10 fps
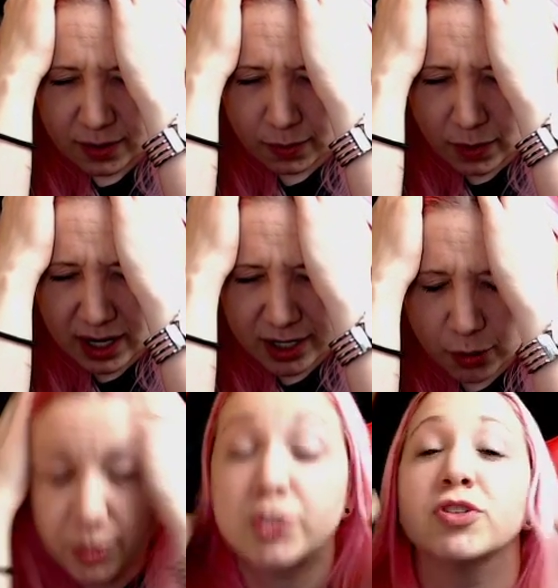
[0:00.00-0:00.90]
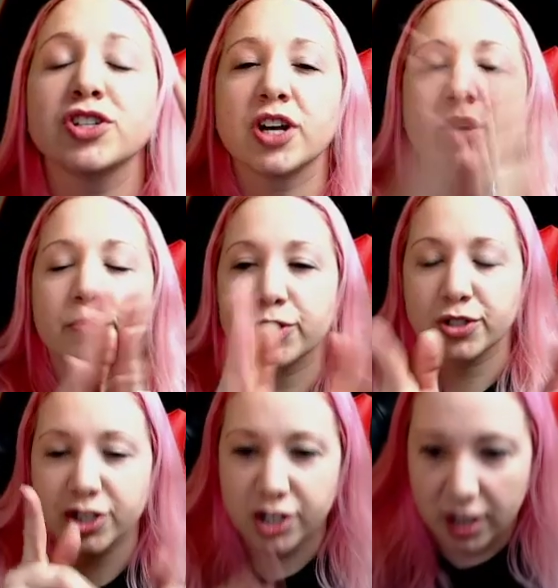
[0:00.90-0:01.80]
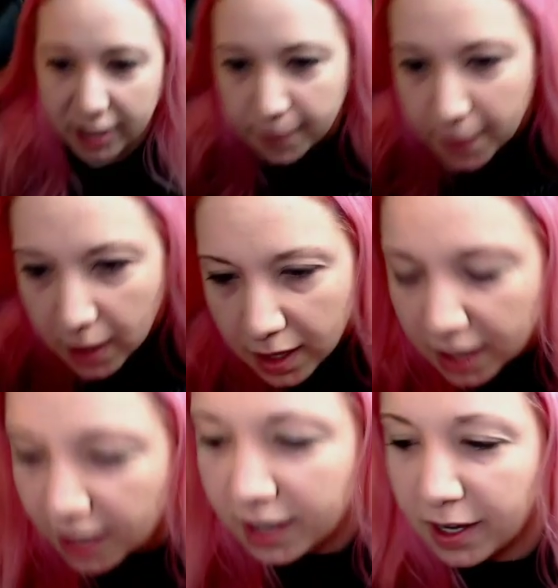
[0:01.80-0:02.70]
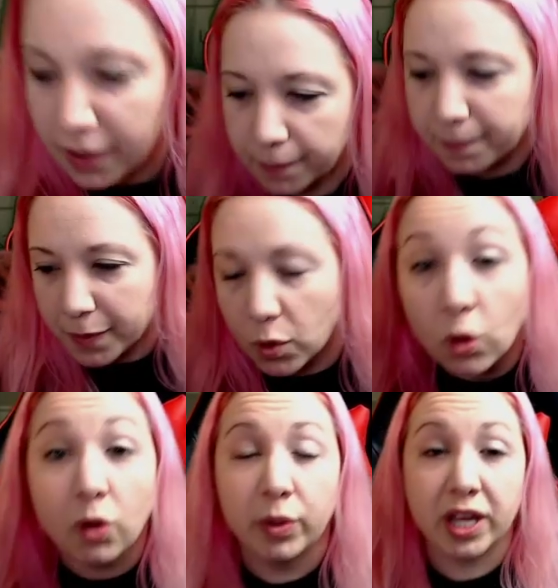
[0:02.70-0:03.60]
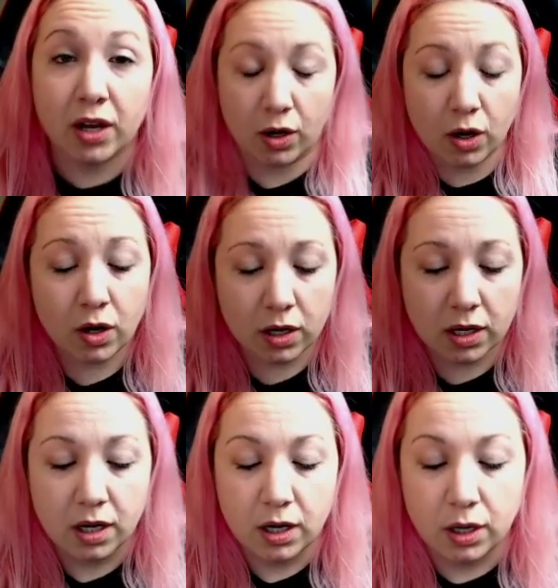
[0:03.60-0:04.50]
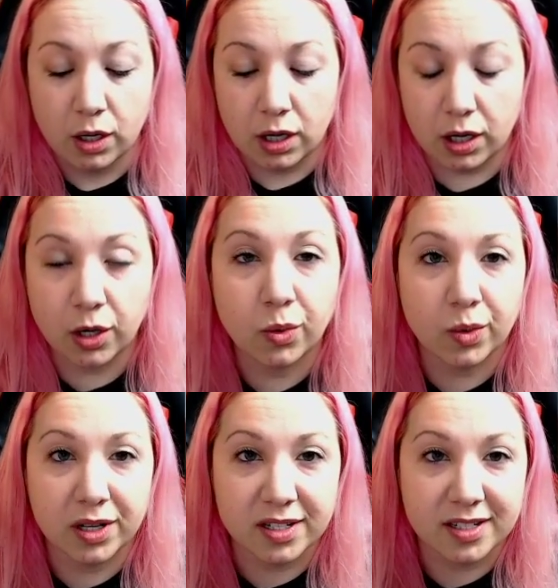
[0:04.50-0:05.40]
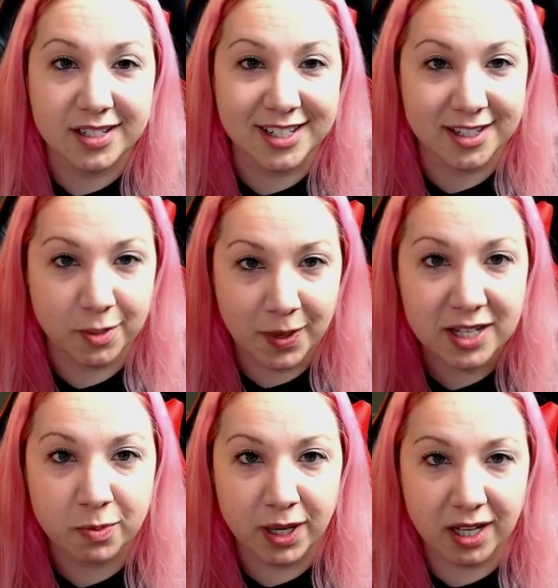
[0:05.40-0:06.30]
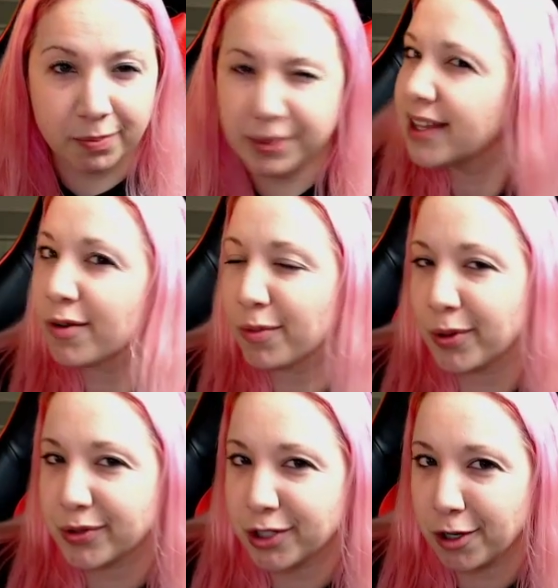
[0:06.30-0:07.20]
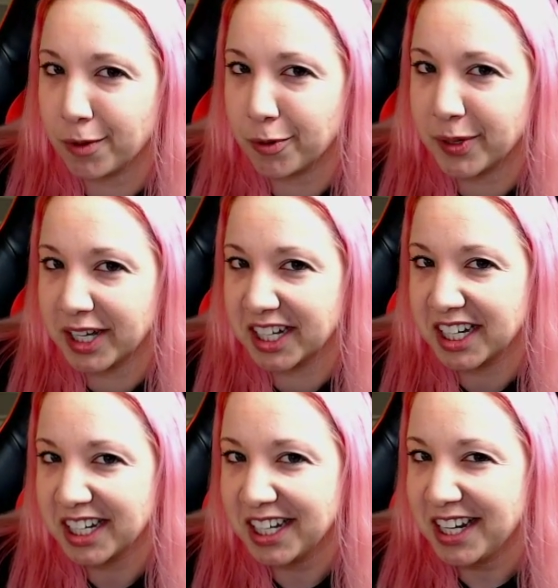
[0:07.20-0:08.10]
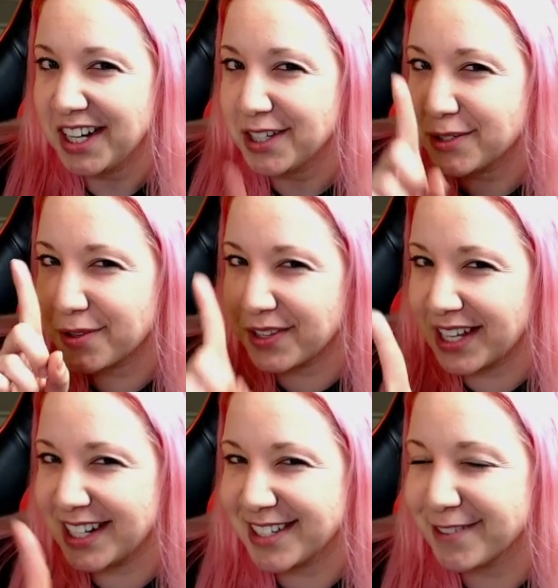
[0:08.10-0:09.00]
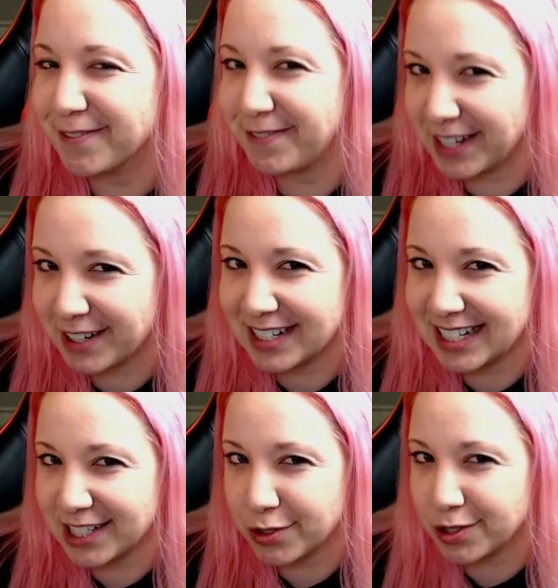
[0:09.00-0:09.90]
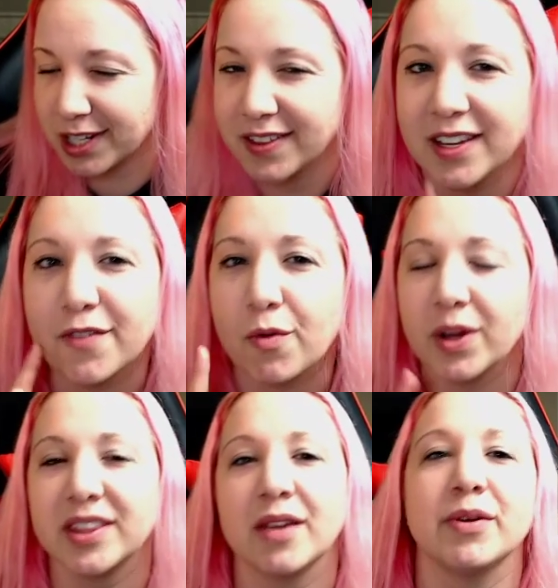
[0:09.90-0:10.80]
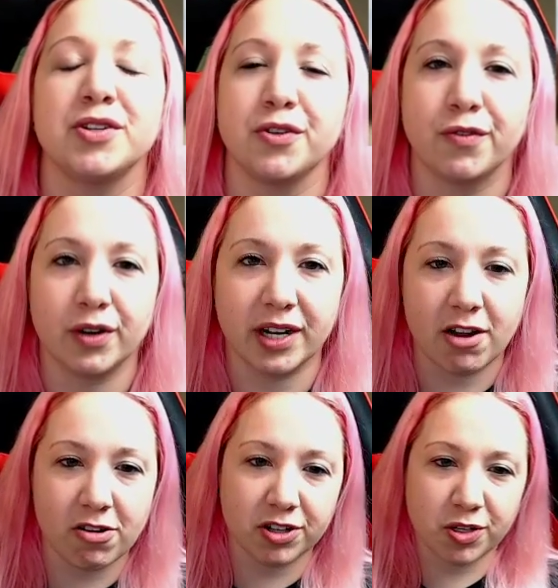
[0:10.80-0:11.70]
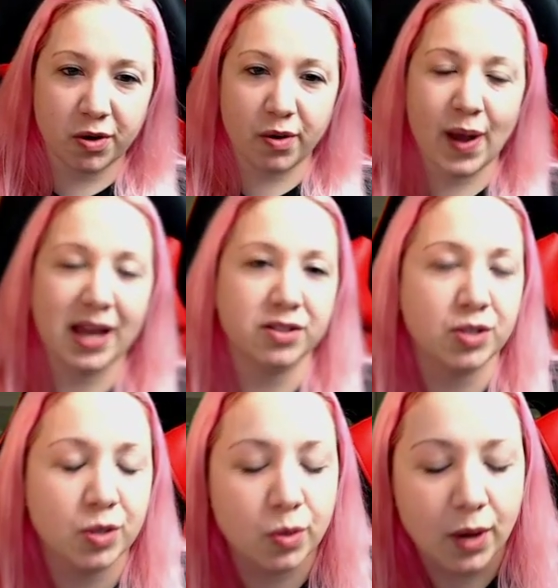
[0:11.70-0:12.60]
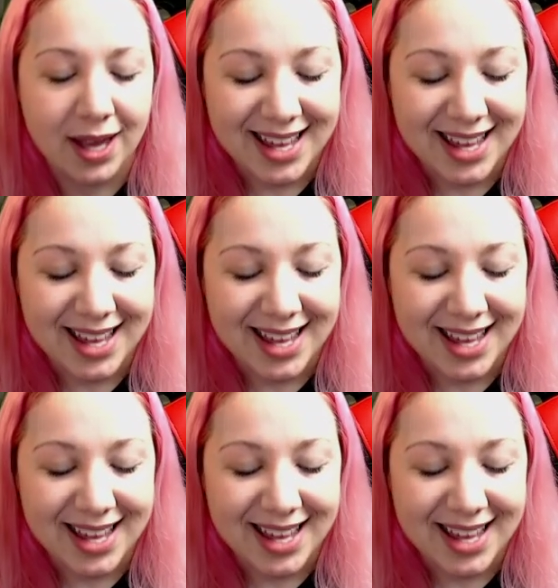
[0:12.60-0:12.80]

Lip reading: What? No, Patricia. Patricia Jolly. Or do we get her, who was in Space Pink, but they were both Turbo Pink? So that is a very interesting thing of what they would do for a character who had two